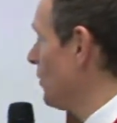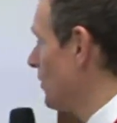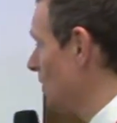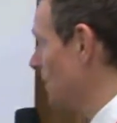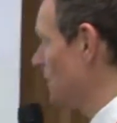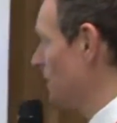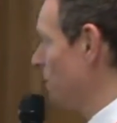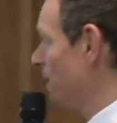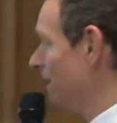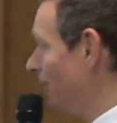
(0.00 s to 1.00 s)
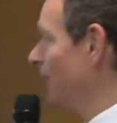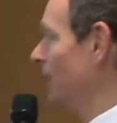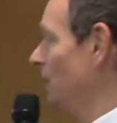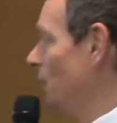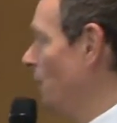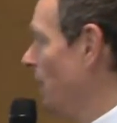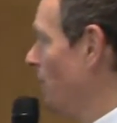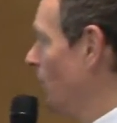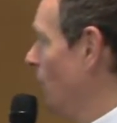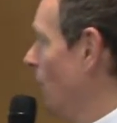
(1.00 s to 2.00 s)
used specifically for
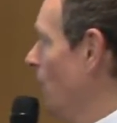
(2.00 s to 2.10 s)
people